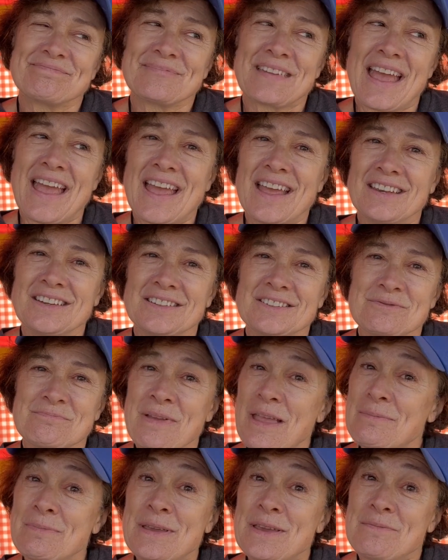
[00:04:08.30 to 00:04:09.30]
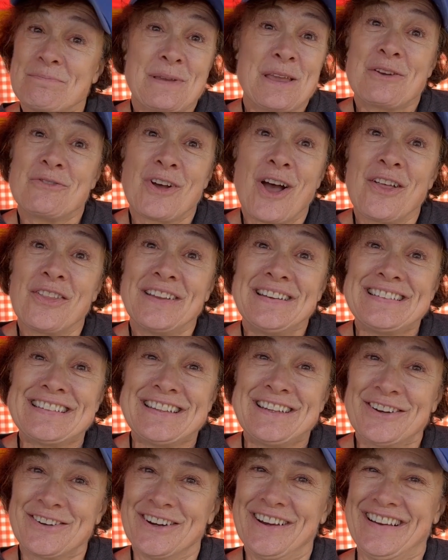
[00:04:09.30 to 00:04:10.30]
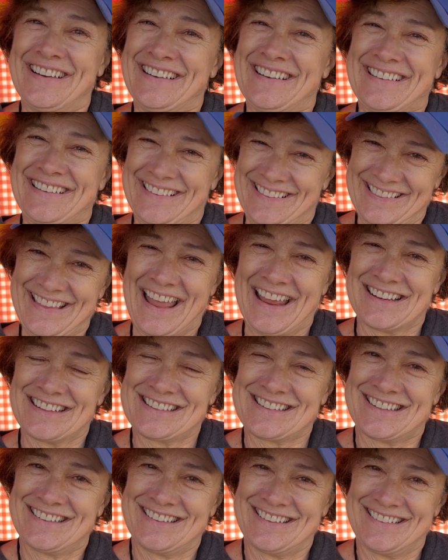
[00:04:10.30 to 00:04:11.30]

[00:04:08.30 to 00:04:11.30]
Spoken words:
and maybe be a volunteer. Thanks.